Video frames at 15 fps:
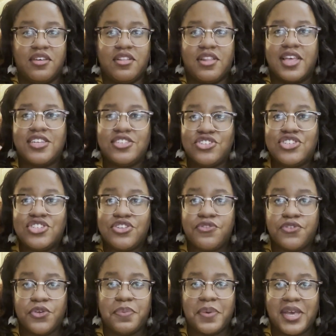Like, it's just a
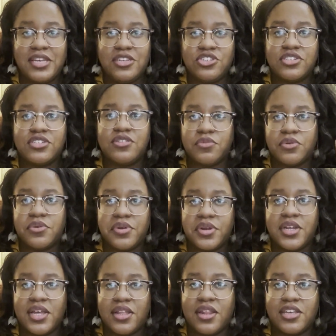few pages and we're
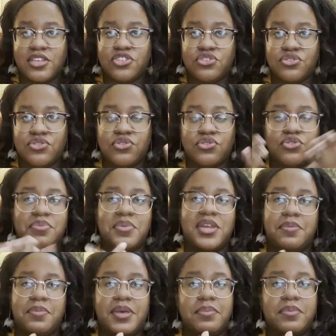already at like so
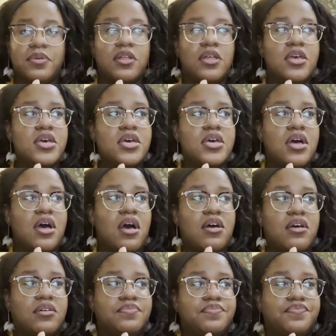many people.
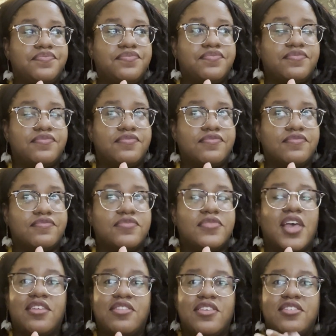I
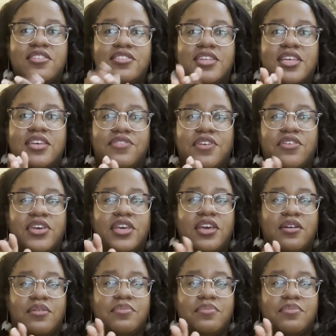think that's like very